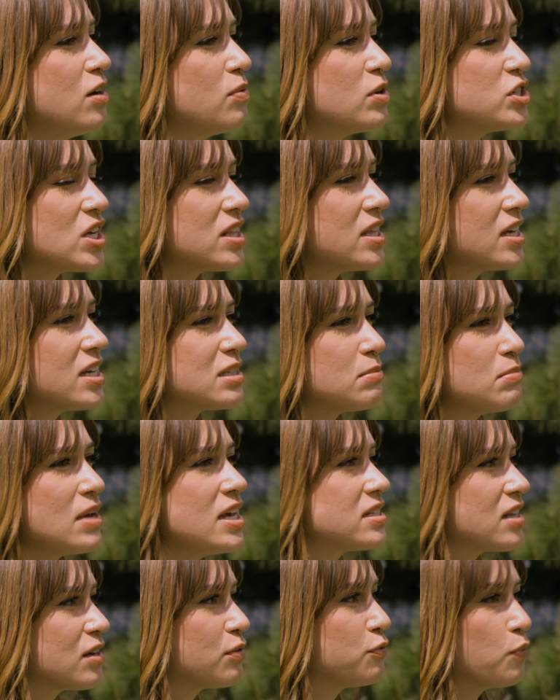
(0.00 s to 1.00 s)
which I think is
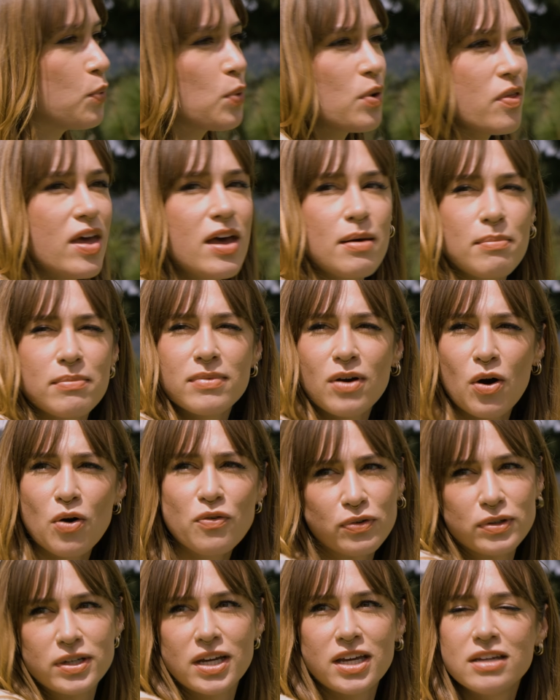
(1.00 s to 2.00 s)
amazing for them,
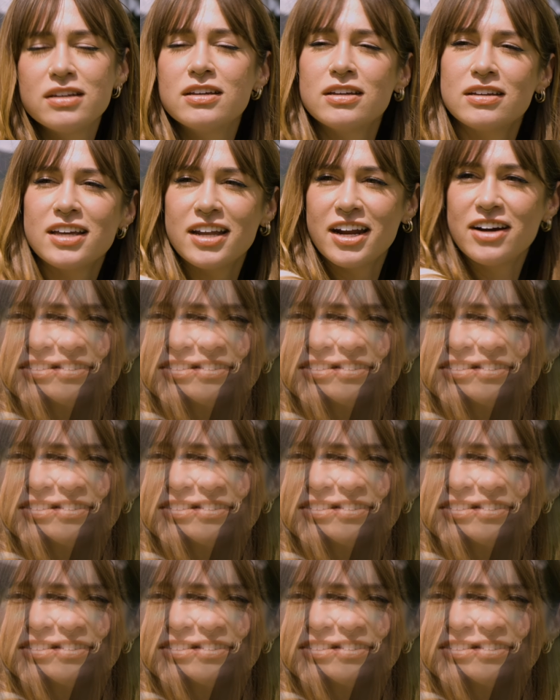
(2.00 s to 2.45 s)
hopefully, you